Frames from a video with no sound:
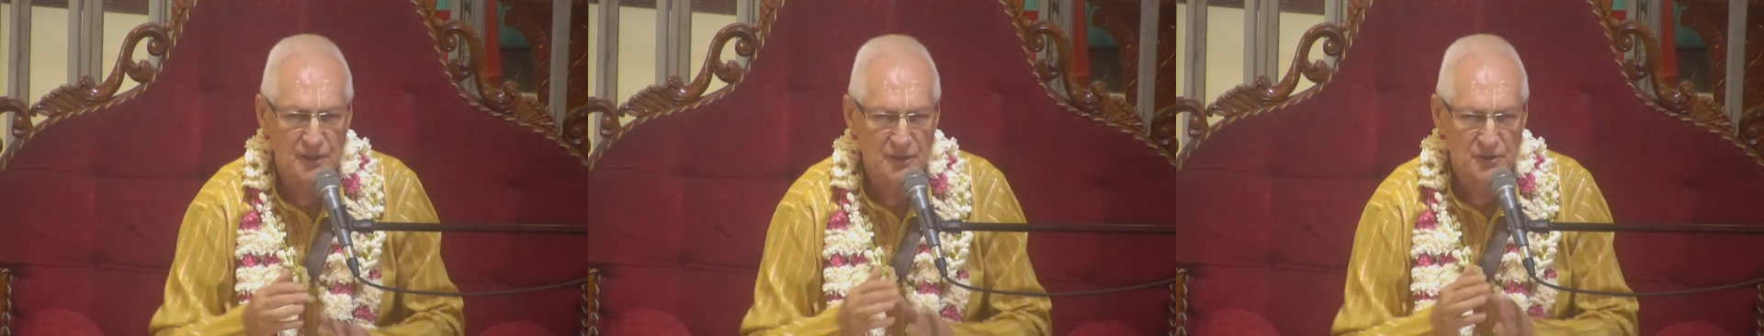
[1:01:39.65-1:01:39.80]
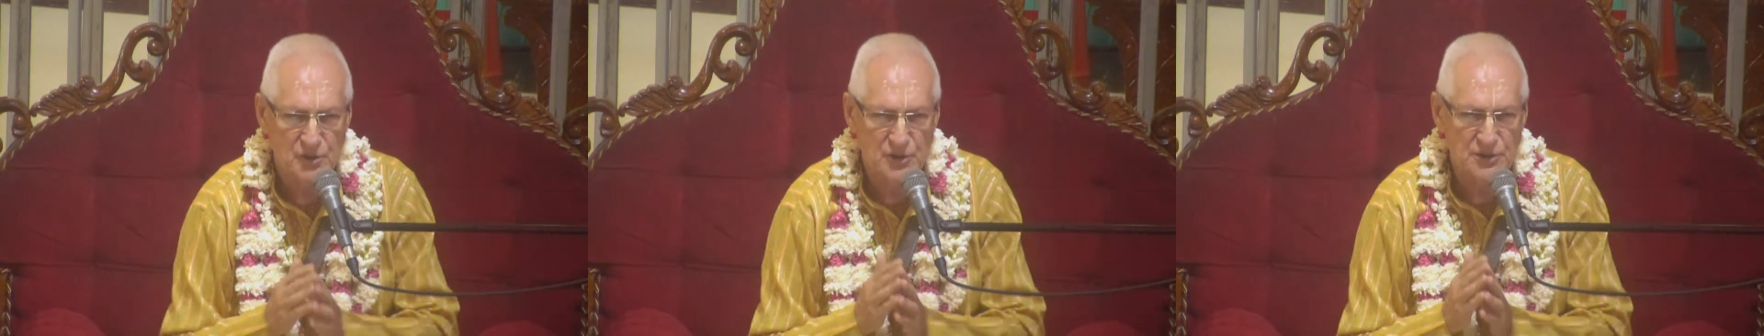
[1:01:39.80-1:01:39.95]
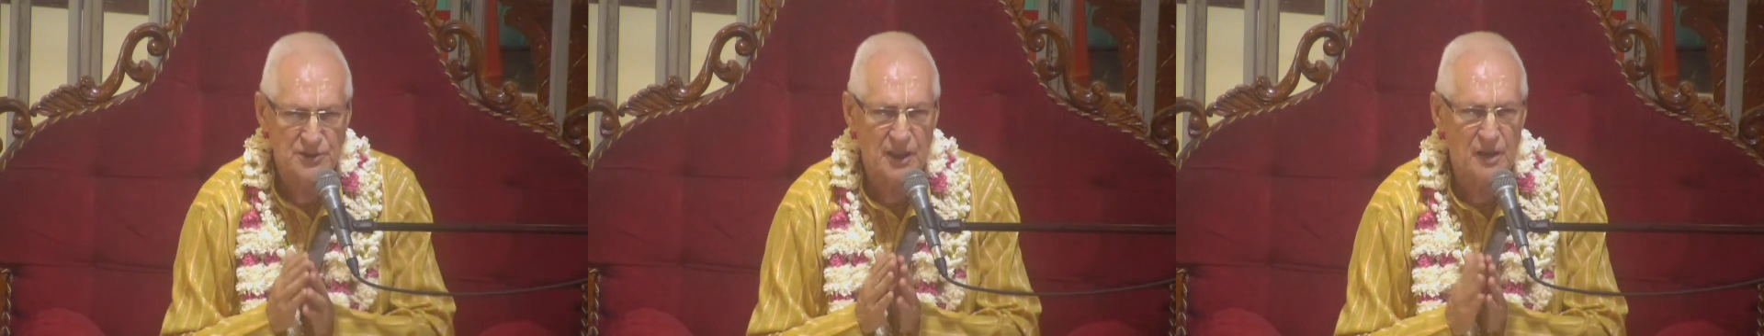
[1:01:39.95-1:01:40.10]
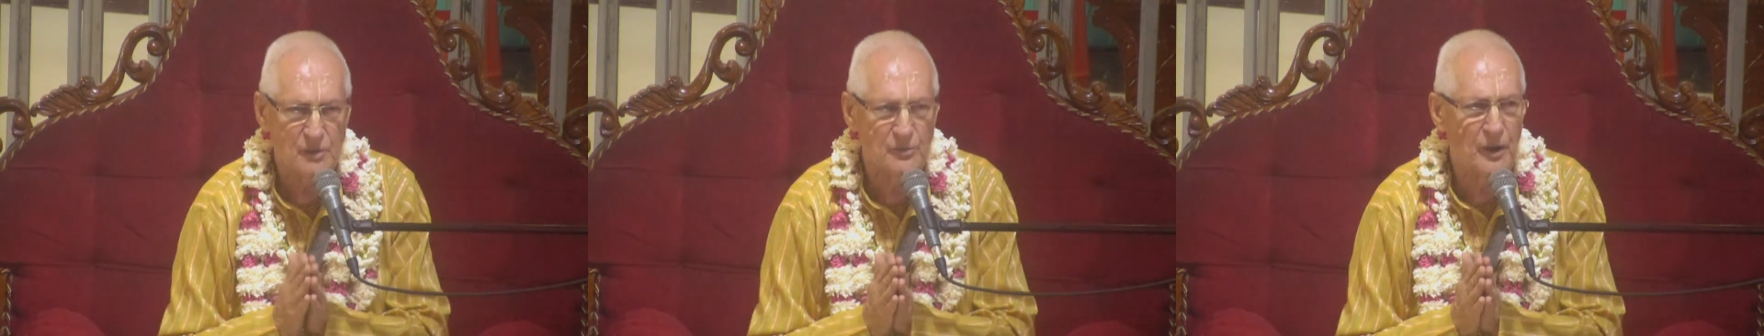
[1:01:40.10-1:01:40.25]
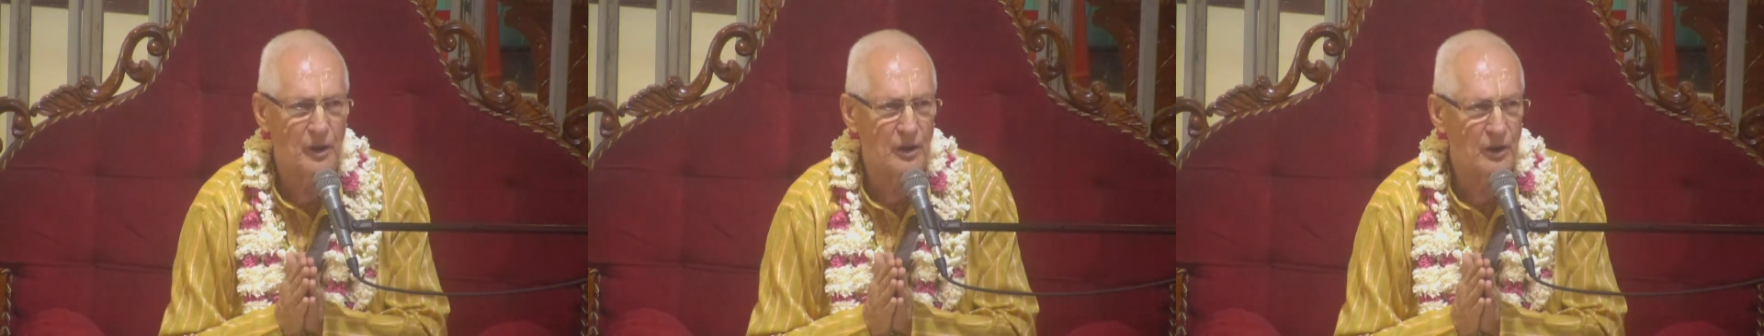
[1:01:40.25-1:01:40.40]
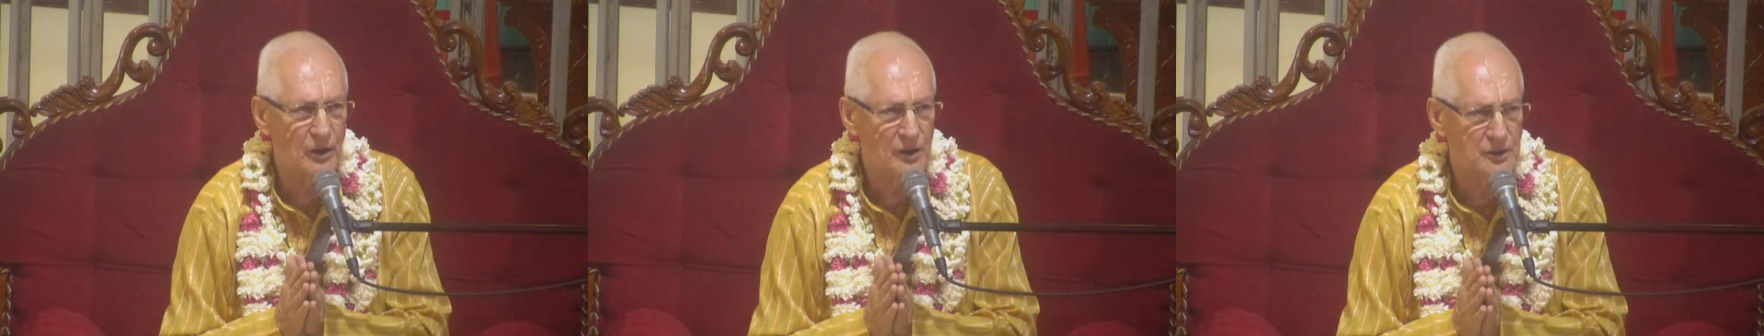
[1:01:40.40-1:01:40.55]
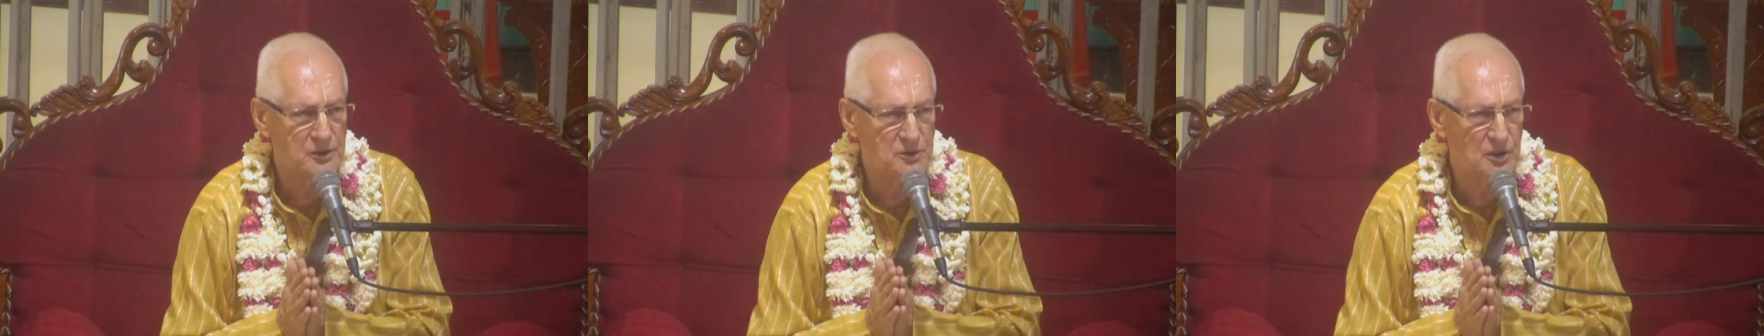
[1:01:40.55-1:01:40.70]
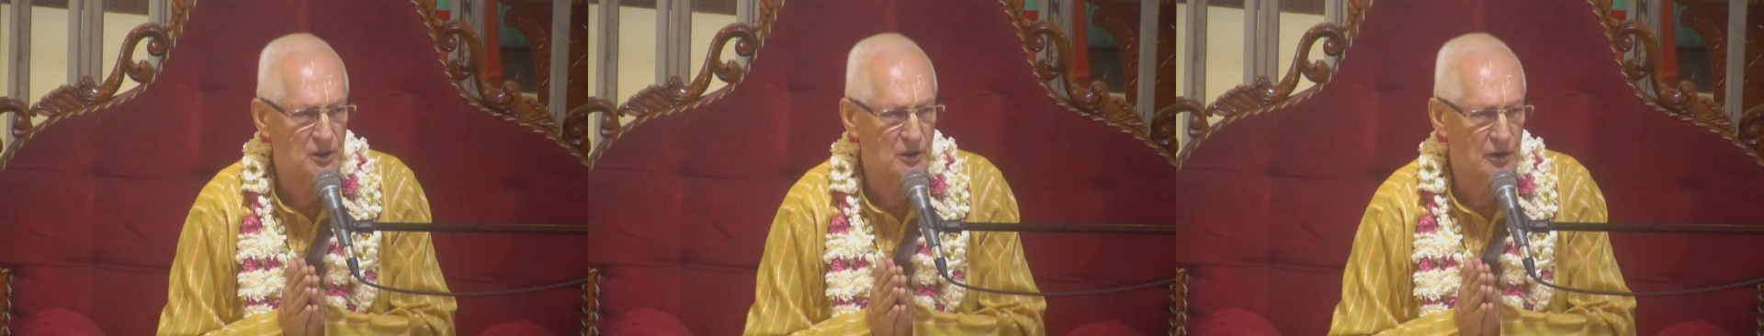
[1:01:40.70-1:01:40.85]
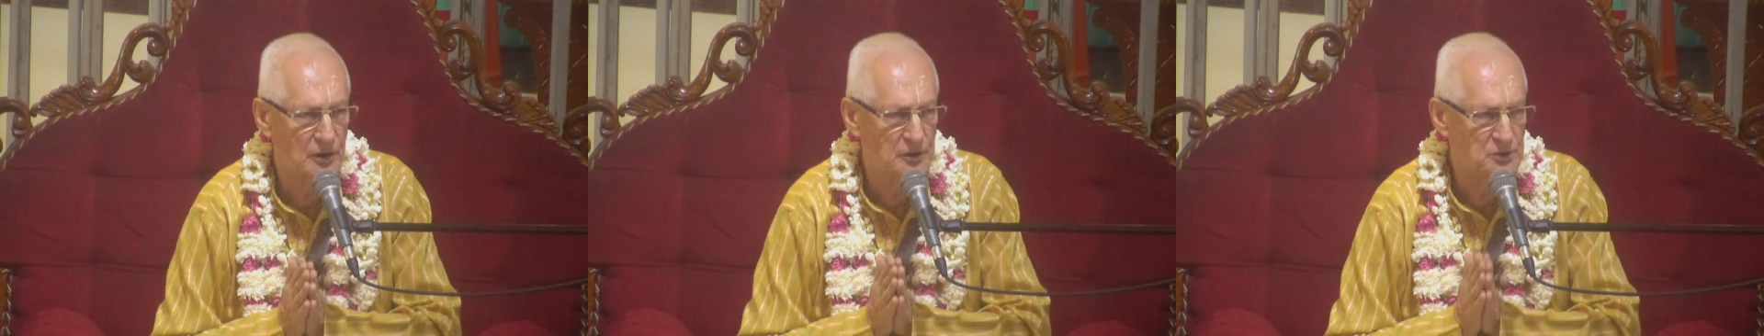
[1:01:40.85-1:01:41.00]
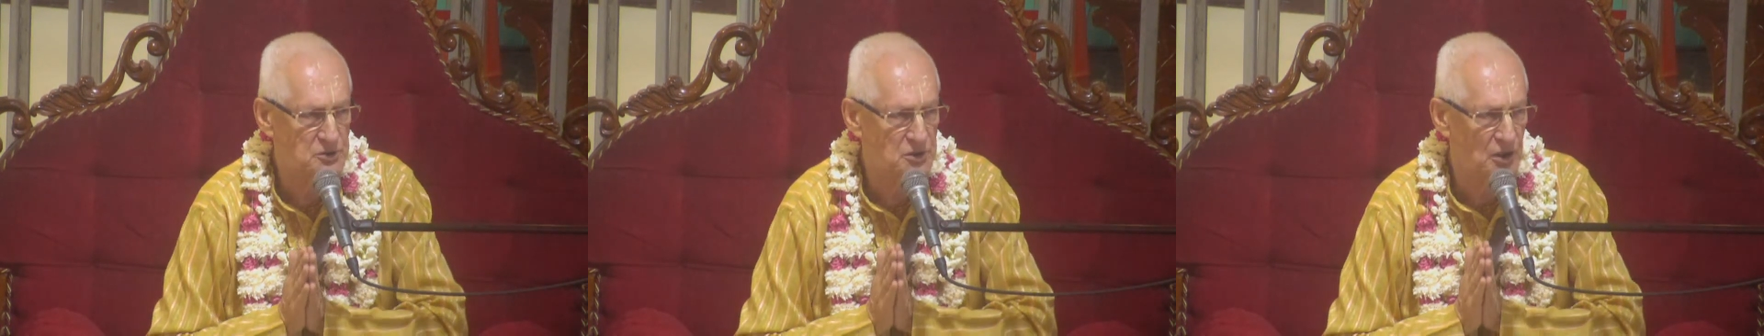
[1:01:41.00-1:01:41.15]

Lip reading: just have a heart-to-heart